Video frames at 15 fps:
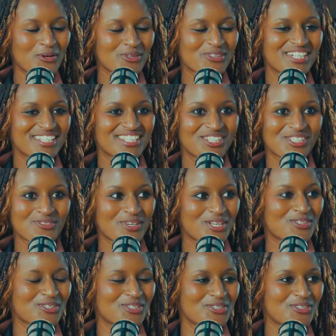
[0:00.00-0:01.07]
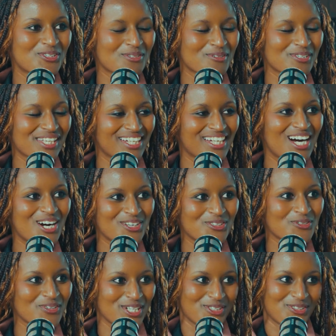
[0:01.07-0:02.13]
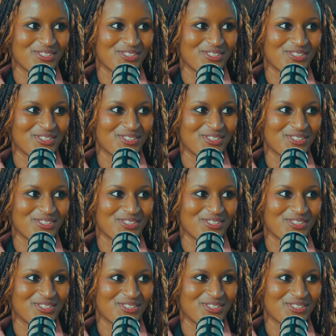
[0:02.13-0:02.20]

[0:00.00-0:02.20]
so I just went on YouTube. I was like, how do I do